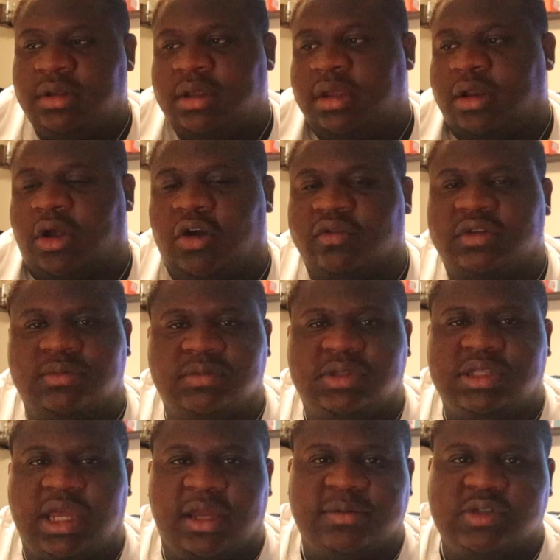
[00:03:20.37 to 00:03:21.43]
all
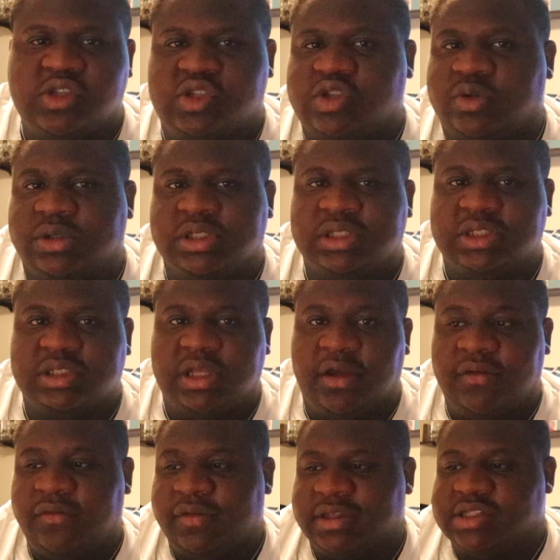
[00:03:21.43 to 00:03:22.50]
types of sorts of
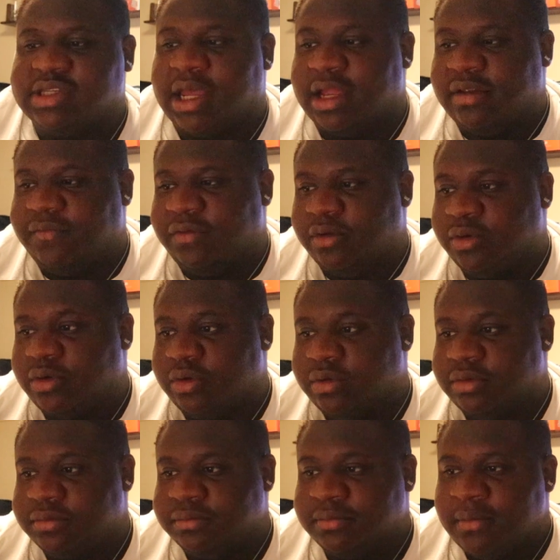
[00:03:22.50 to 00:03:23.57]
stuff inside the
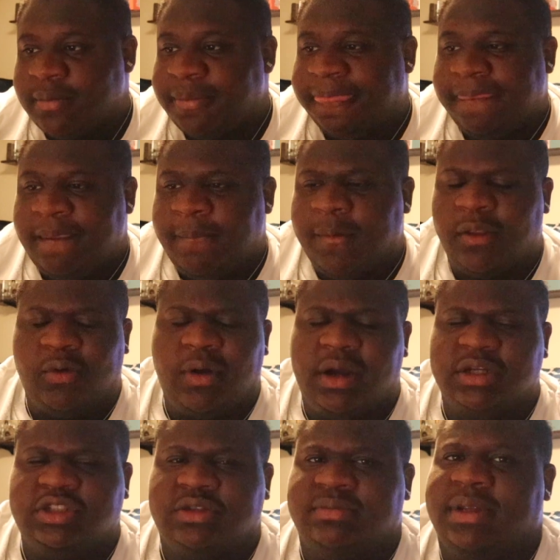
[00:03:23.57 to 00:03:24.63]
vehicle.
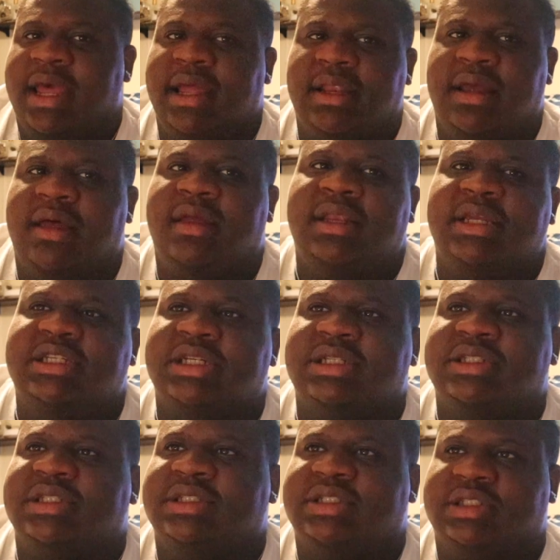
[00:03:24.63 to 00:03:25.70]
Otherwise from that, the Hyundai
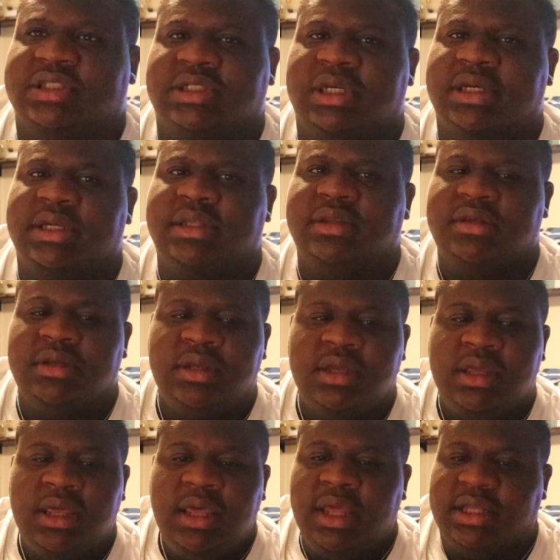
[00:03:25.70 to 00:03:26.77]
Genesis is good
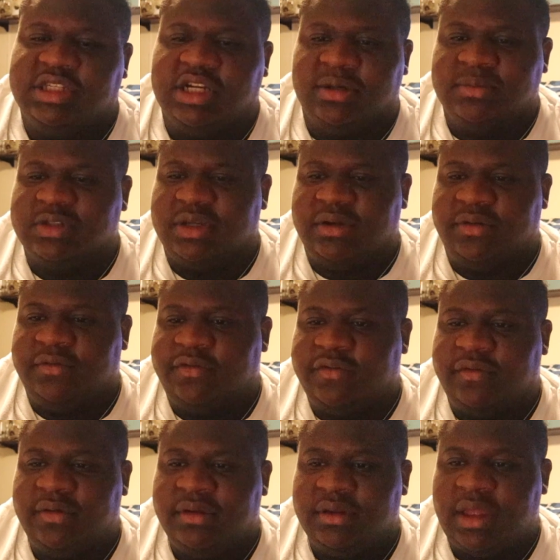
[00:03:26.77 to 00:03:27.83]
in terms of
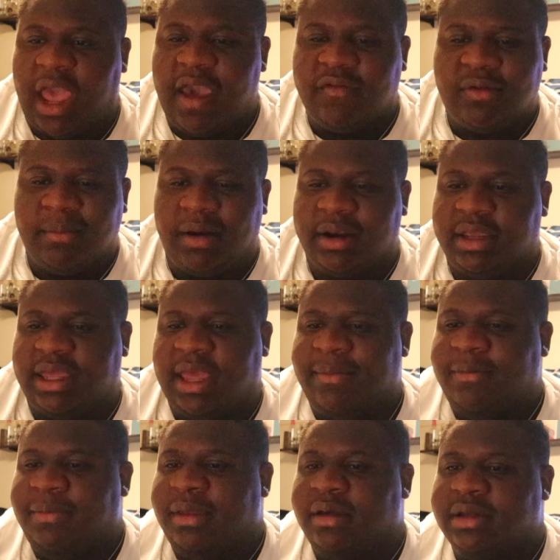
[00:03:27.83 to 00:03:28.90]
aftermarket
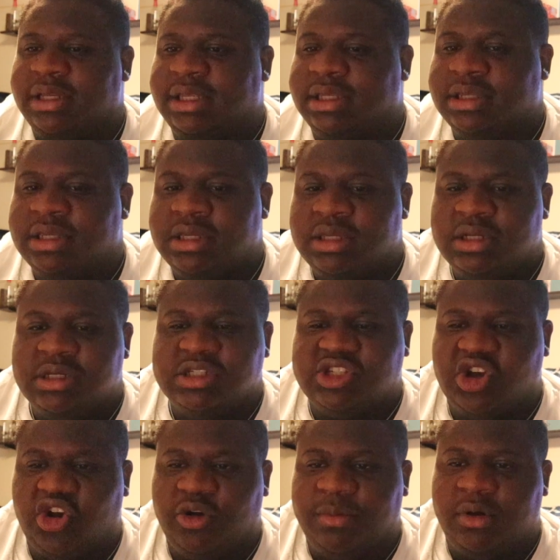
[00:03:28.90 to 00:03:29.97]
capability,
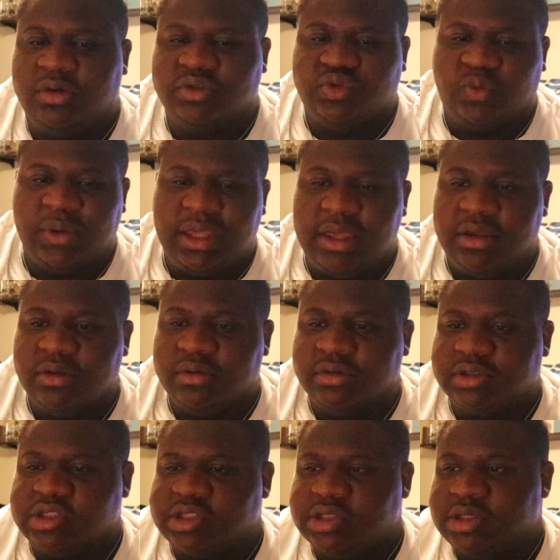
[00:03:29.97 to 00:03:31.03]
turbos,
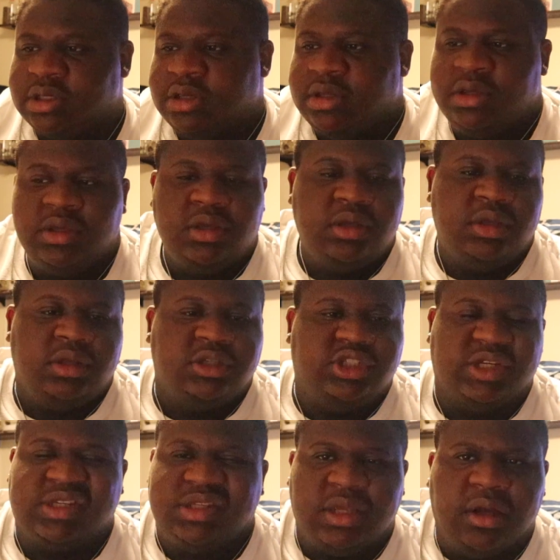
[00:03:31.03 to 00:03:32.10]
wheels,
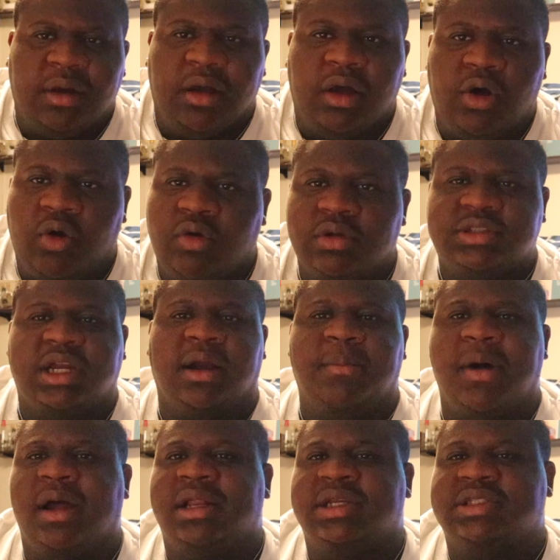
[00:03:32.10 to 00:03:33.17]
just the whole entire
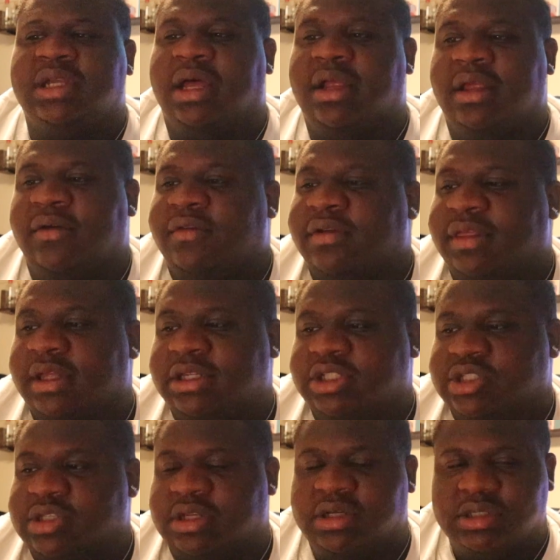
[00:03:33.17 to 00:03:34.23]
body style, everything
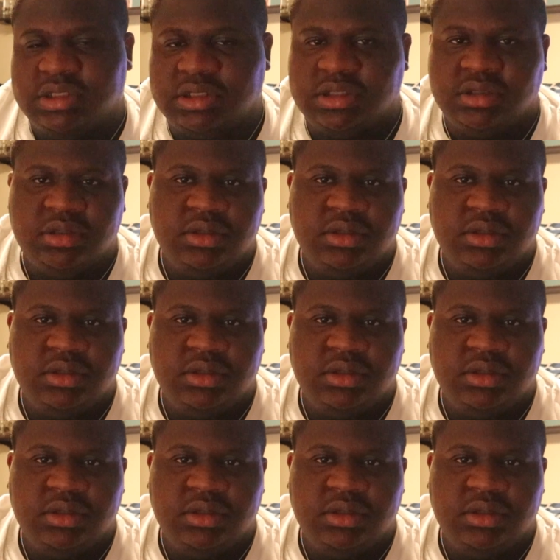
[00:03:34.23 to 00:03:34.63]
just looks